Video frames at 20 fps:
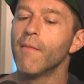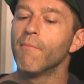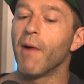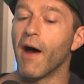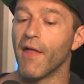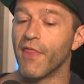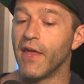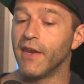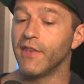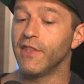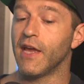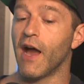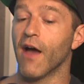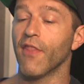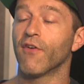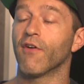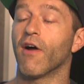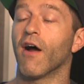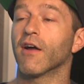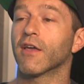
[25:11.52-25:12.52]
But then the
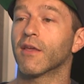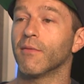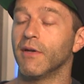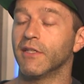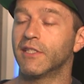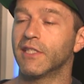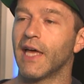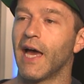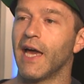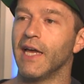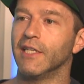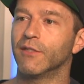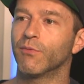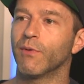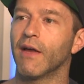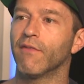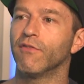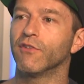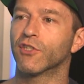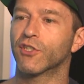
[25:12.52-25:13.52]
other argument to that is we
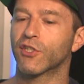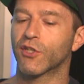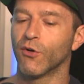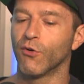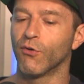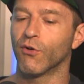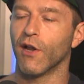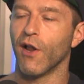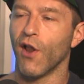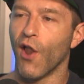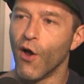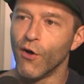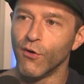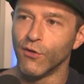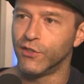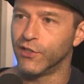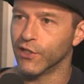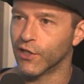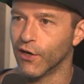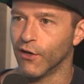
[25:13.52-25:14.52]
haven't scored
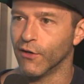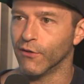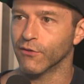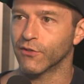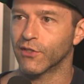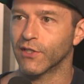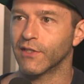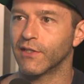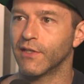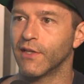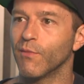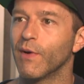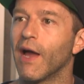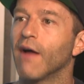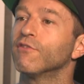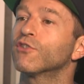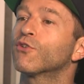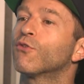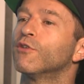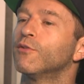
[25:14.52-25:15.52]
loads of goals. We
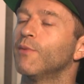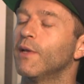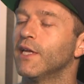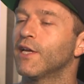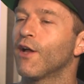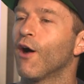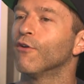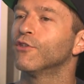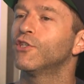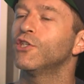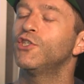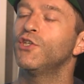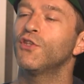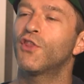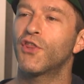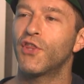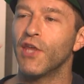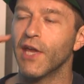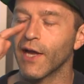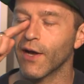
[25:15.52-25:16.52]
haven't scored as many goals as you
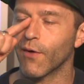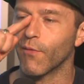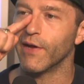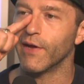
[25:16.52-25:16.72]
think we